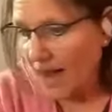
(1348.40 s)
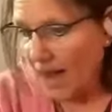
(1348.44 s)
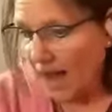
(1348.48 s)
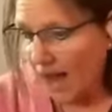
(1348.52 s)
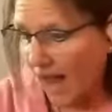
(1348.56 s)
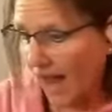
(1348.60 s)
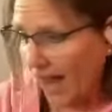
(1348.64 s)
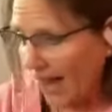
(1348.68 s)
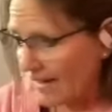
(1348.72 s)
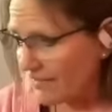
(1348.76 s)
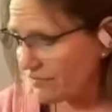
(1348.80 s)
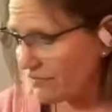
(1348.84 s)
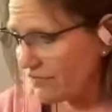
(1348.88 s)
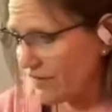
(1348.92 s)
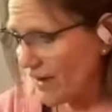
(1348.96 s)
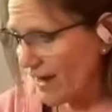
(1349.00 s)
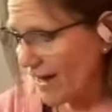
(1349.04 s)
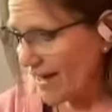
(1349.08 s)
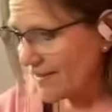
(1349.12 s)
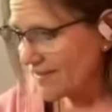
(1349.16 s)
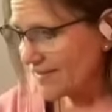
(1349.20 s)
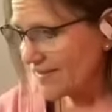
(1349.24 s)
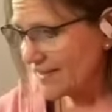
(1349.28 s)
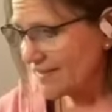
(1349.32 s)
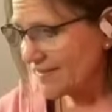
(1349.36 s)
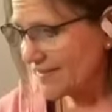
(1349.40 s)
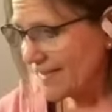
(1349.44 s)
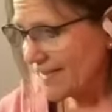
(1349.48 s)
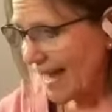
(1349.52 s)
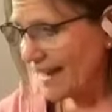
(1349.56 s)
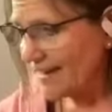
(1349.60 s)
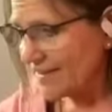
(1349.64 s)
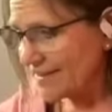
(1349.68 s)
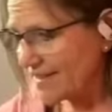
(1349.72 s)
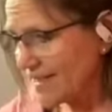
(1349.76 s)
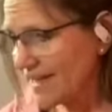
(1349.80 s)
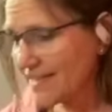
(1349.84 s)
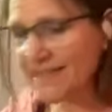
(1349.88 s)
I find
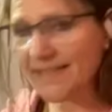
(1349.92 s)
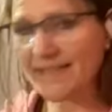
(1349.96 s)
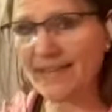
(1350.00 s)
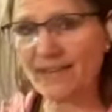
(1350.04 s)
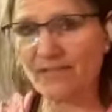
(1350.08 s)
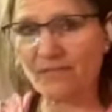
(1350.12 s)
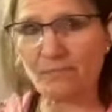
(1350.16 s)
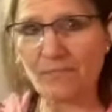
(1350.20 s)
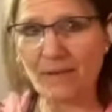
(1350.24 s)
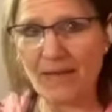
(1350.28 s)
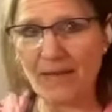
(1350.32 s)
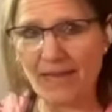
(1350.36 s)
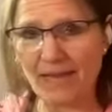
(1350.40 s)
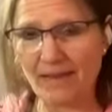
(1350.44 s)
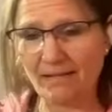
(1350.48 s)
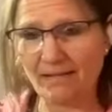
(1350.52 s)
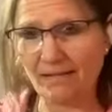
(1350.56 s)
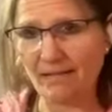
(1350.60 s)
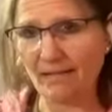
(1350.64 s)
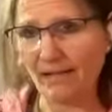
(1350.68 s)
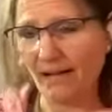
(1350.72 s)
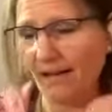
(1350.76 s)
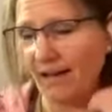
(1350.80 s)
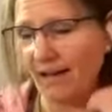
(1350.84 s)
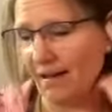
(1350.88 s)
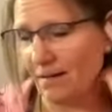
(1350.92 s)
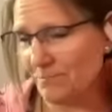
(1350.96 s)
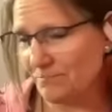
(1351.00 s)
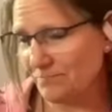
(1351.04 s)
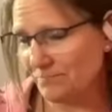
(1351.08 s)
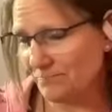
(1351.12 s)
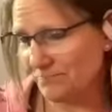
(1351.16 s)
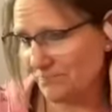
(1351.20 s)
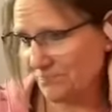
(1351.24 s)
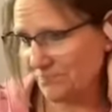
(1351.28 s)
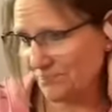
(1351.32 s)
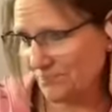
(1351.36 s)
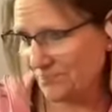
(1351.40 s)
that does give me more
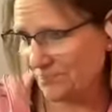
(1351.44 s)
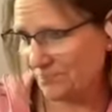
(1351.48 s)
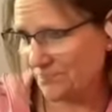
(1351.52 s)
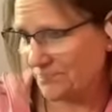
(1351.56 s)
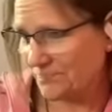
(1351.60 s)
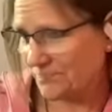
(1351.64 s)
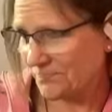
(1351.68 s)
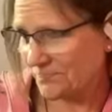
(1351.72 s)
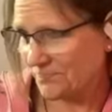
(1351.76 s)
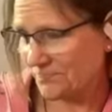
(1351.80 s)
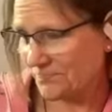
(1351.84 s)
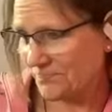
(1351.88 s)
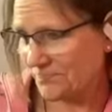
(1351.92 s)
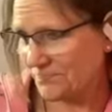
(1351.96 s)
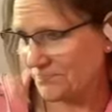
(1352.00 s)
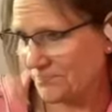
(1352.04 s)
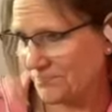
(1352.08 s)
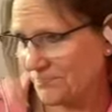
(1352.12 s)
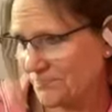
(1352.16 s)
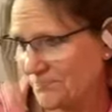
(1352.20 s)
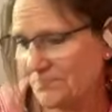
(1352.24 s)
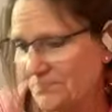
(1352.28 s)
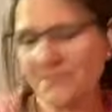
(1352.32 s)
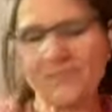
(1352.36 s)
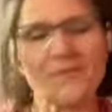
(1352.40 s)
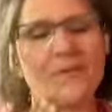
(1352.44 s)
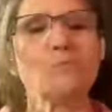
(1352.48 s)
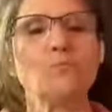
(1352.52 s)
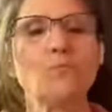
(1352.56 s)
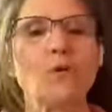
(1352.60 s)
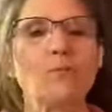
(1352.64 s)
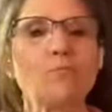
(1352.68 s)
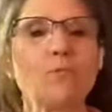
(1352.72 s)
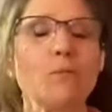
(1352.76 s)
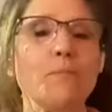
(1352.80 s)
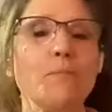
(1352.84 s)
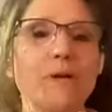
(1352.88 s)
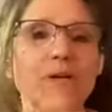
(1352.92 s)

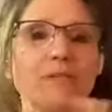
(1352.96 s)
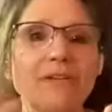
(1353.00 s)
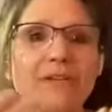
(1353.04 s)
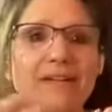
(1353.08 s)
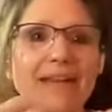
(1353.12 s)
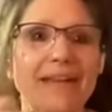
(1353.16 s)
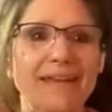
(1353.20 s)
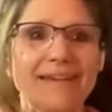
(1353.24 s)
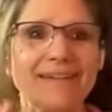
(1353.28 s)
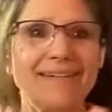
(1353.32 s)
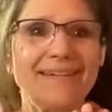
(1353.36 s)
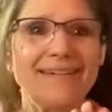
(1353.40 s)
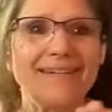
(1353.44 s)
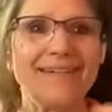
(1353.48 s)
mobility.